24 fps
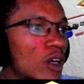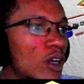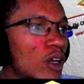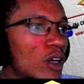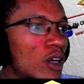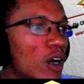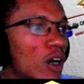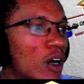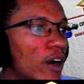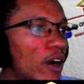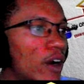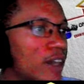
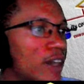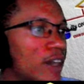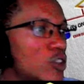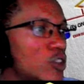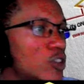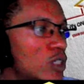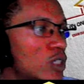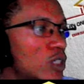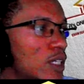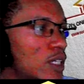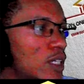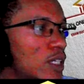Alright, so
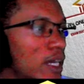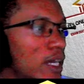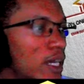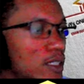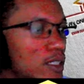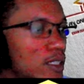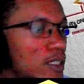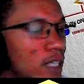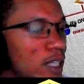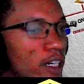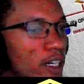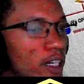the next
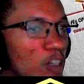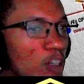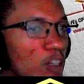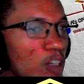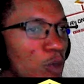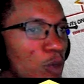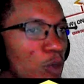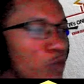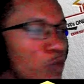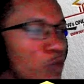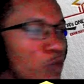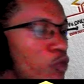line, number
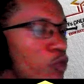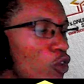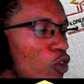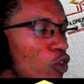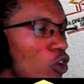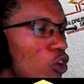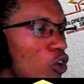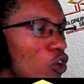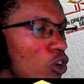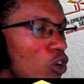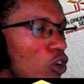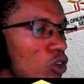
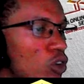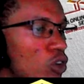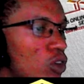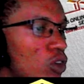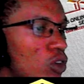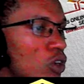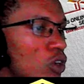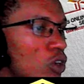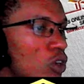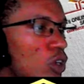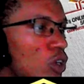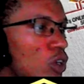4.
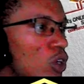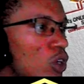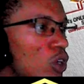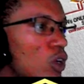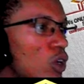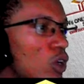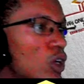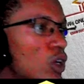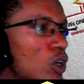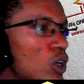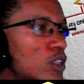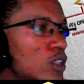
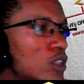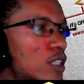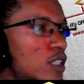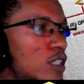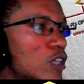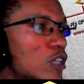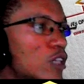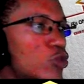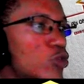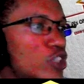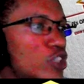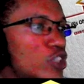St.
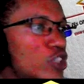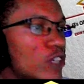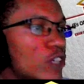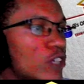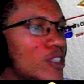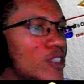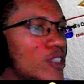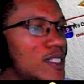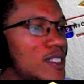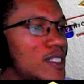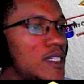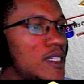Lucia
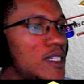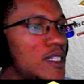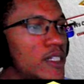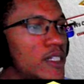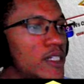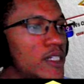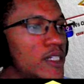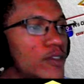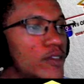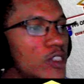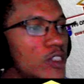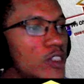
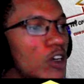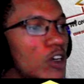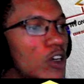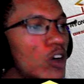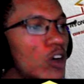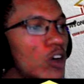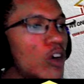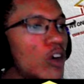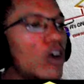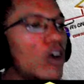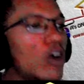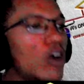receives
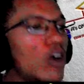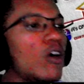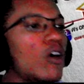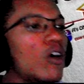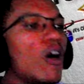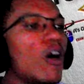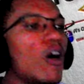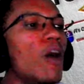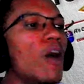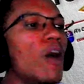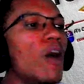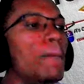
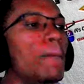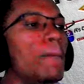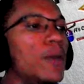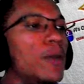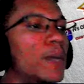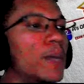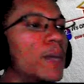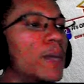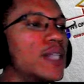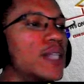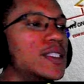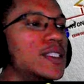
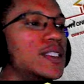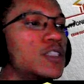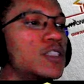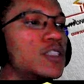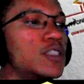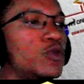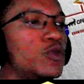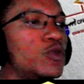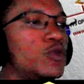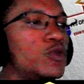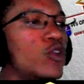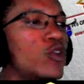compliments
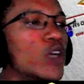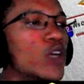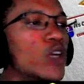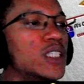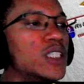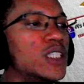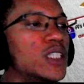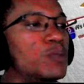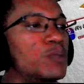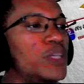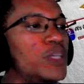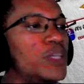for its
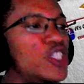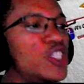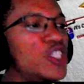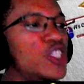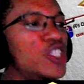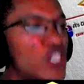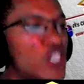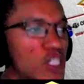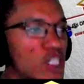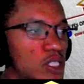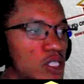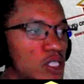
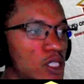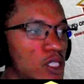beaches.